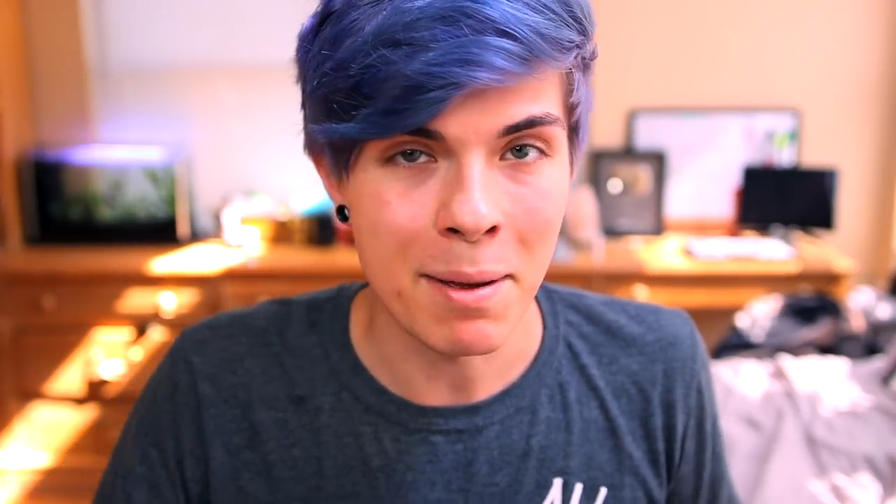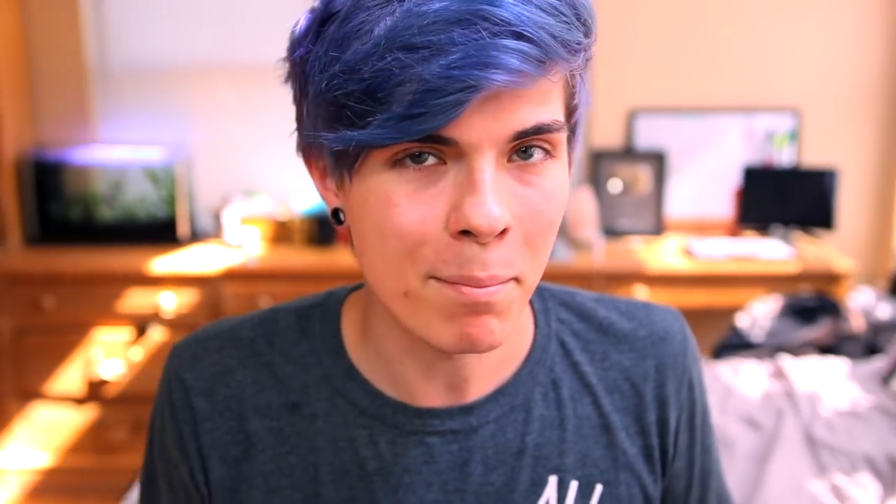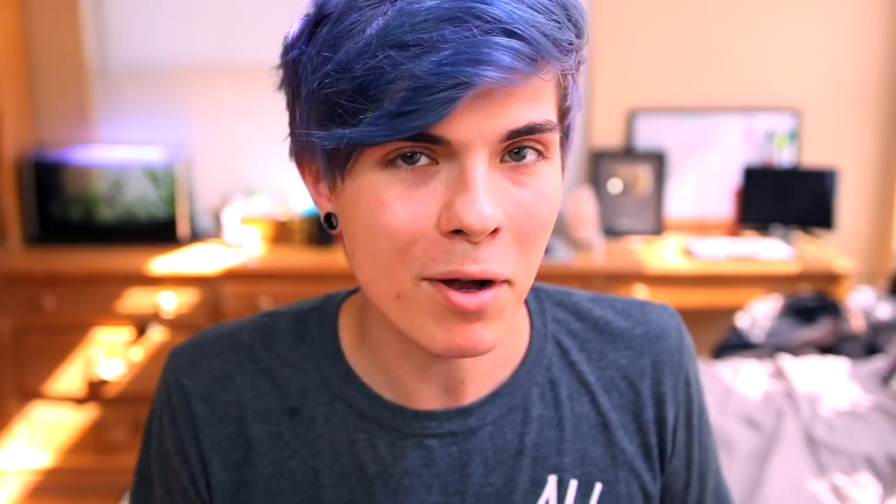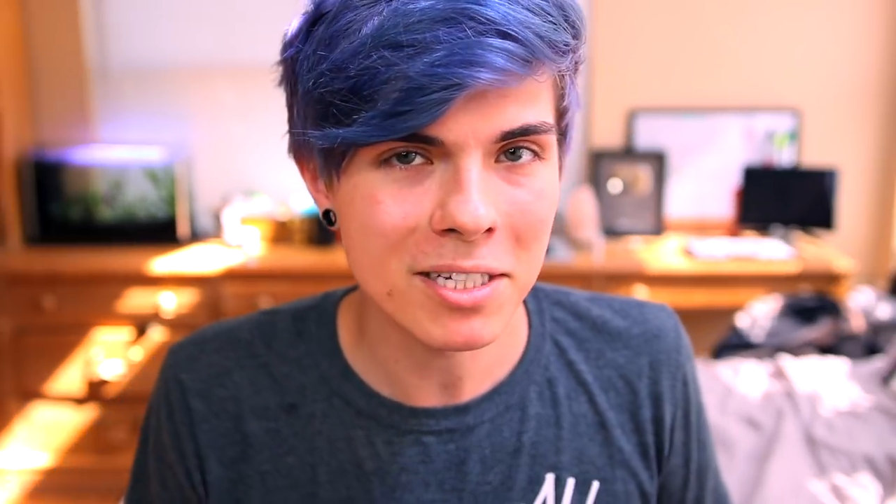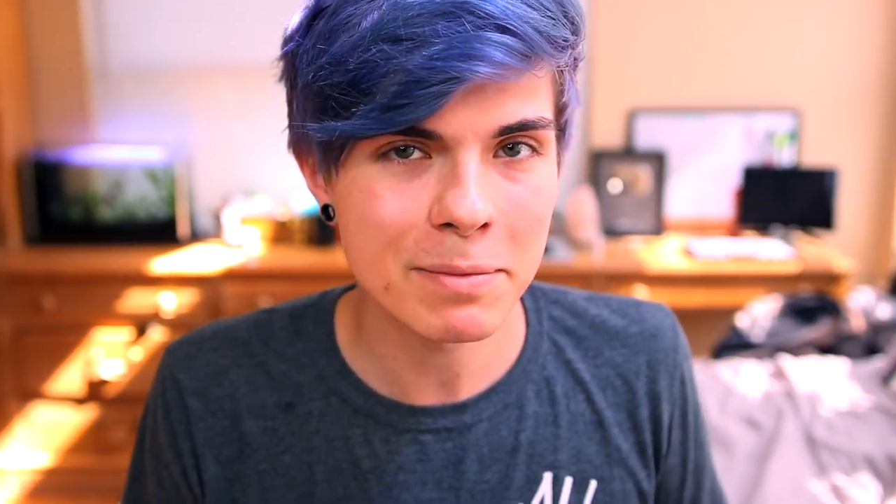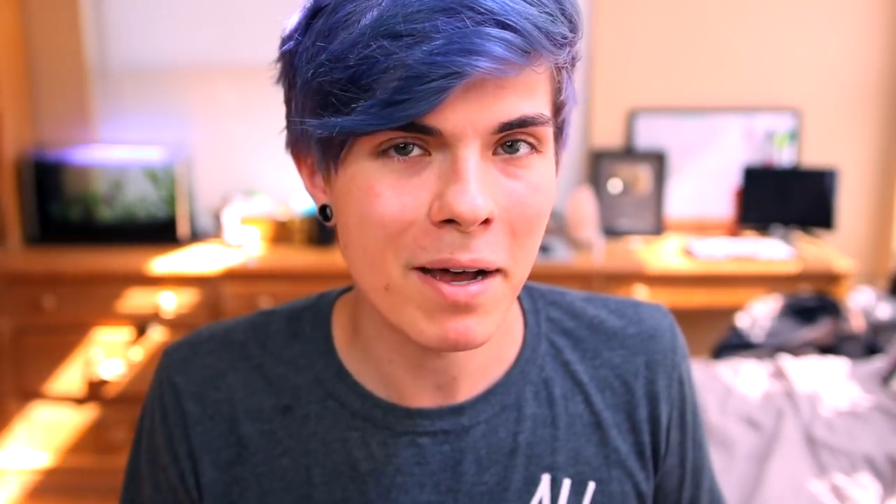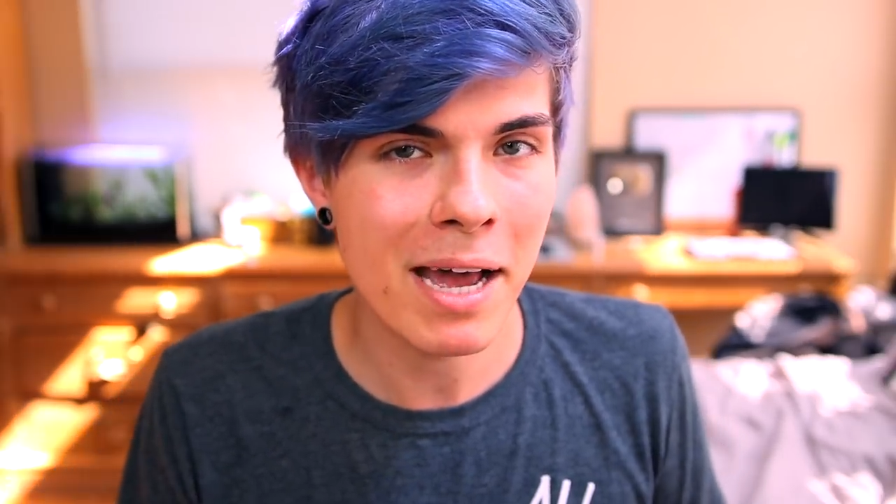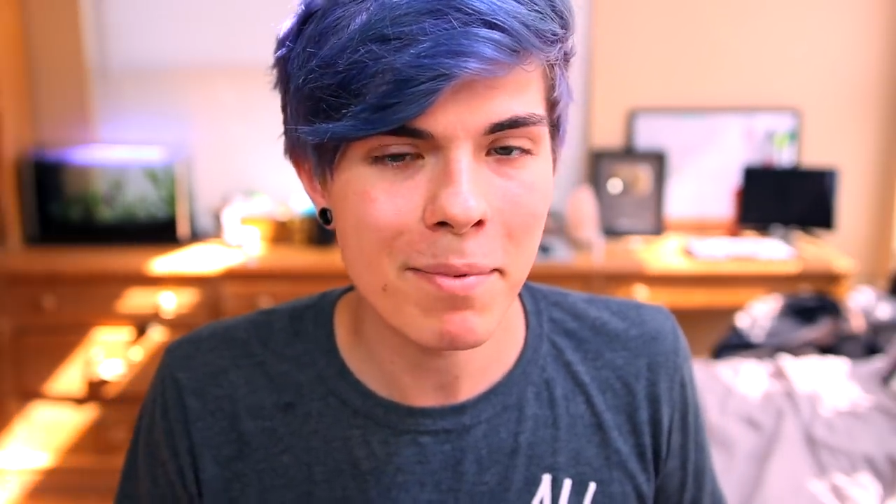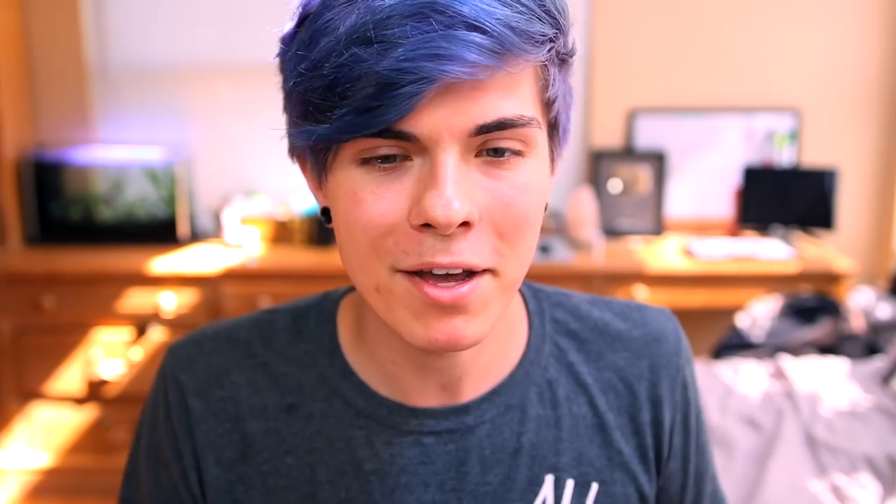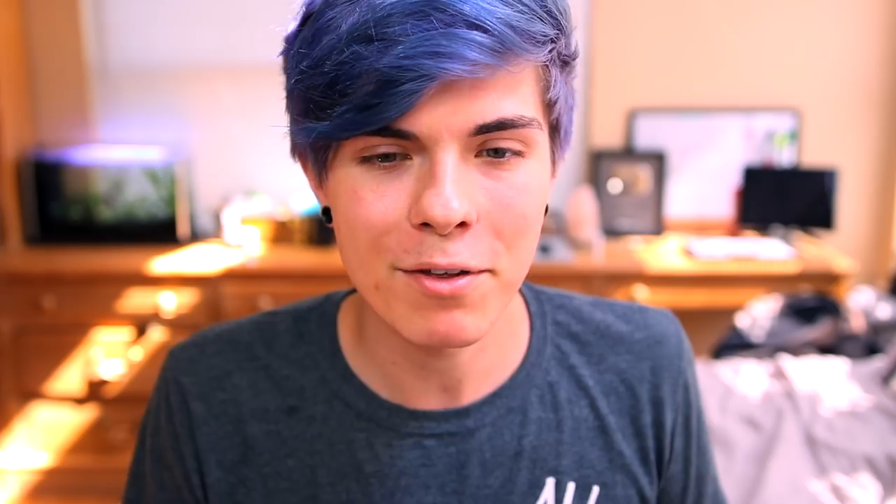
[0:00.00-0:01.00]
impulse
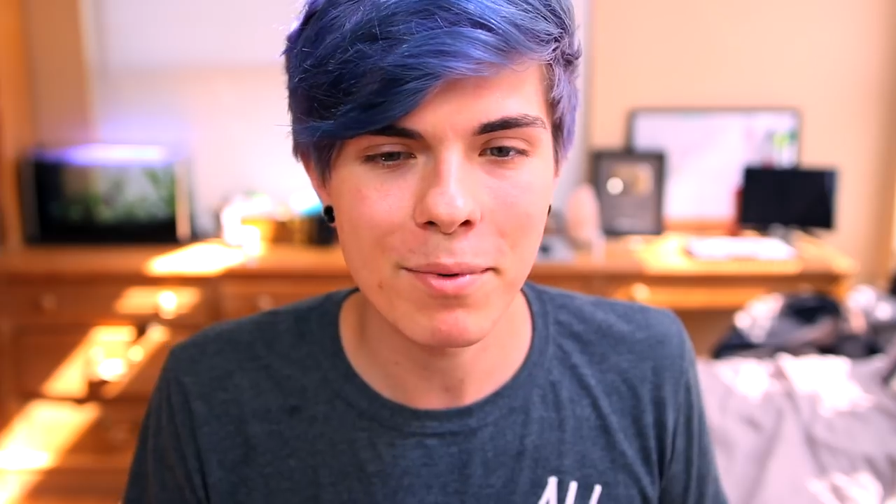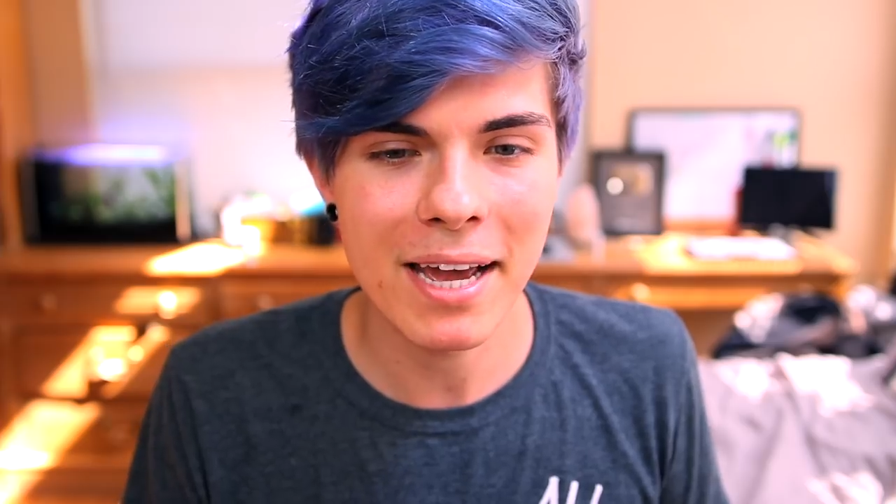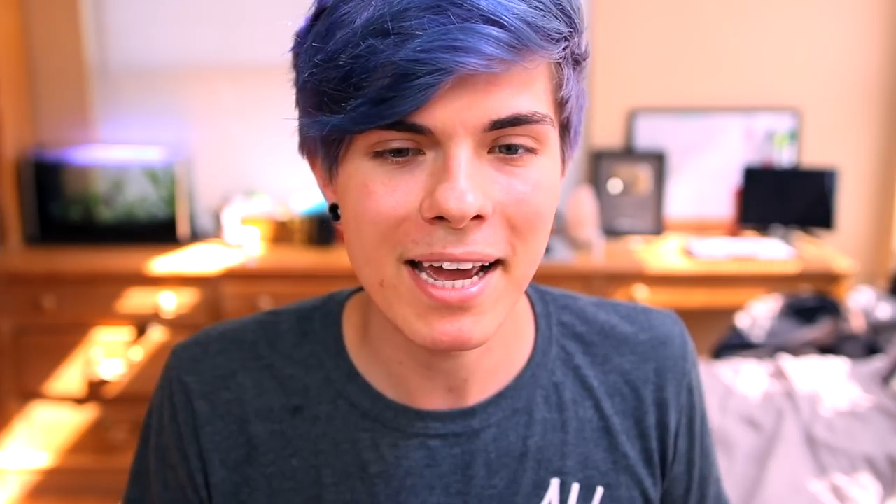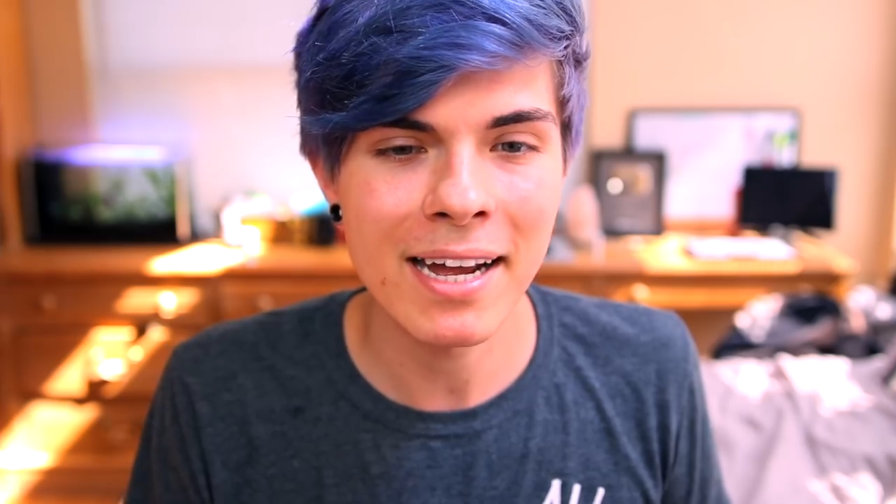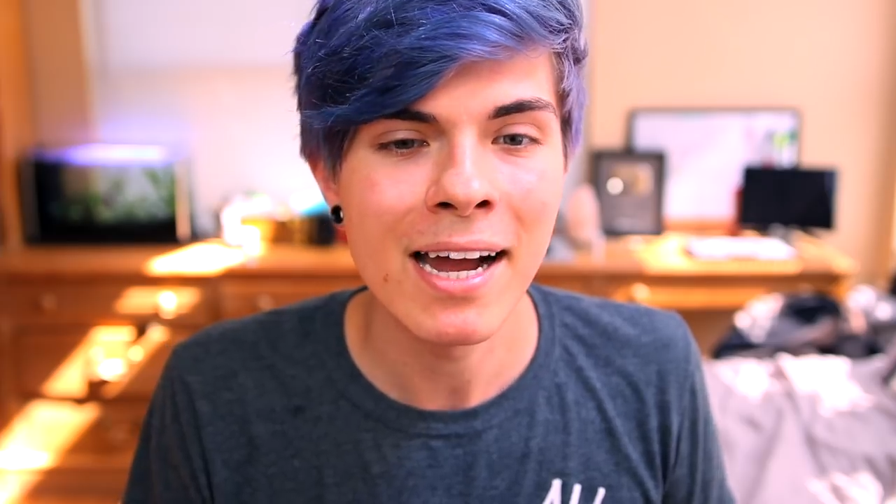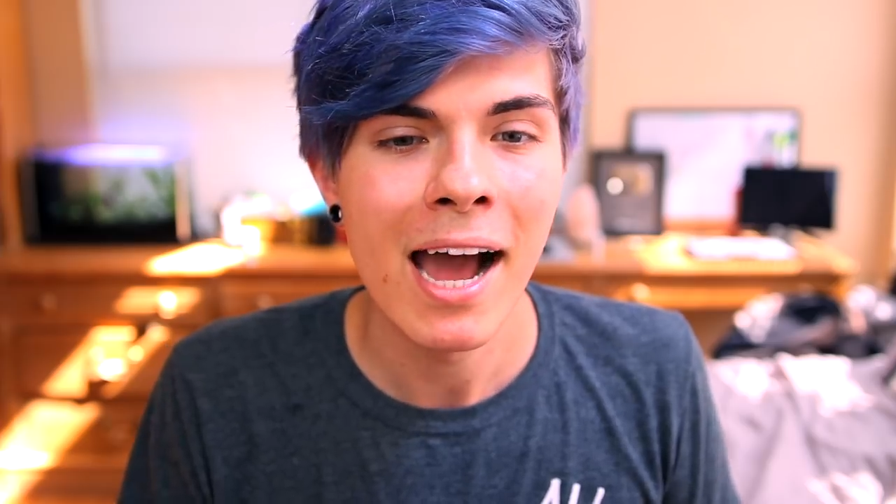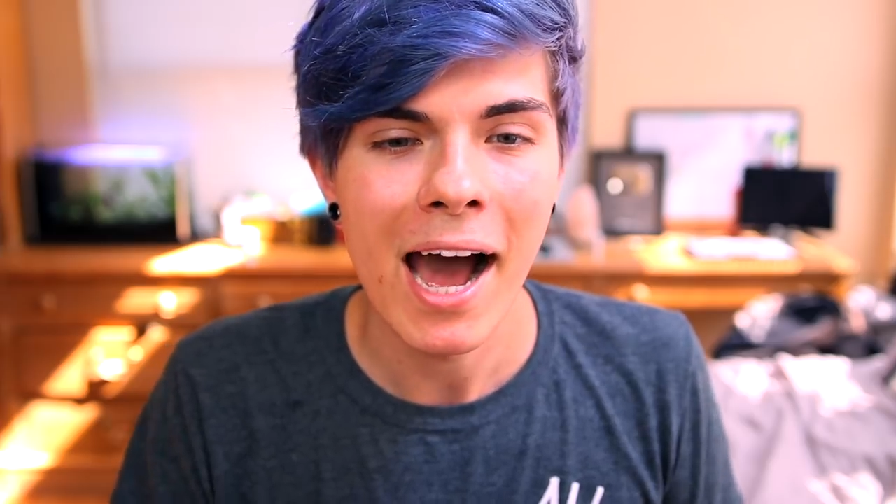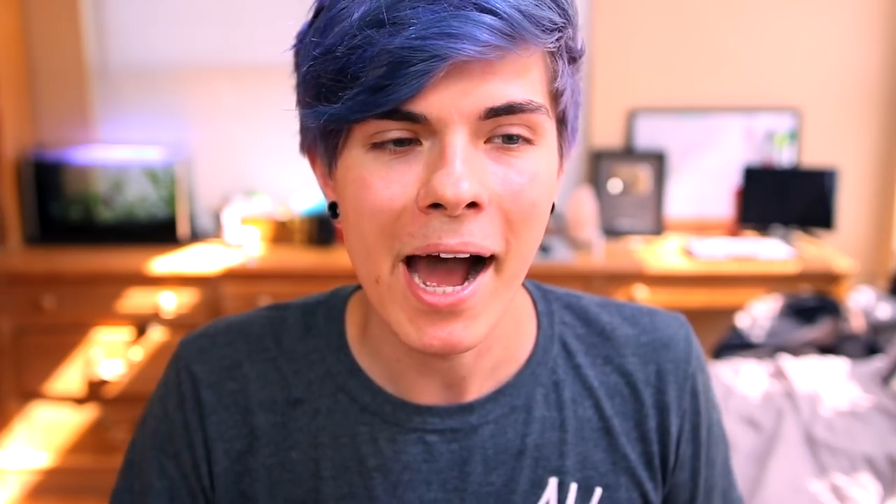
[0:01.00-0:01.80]
buy, by the way.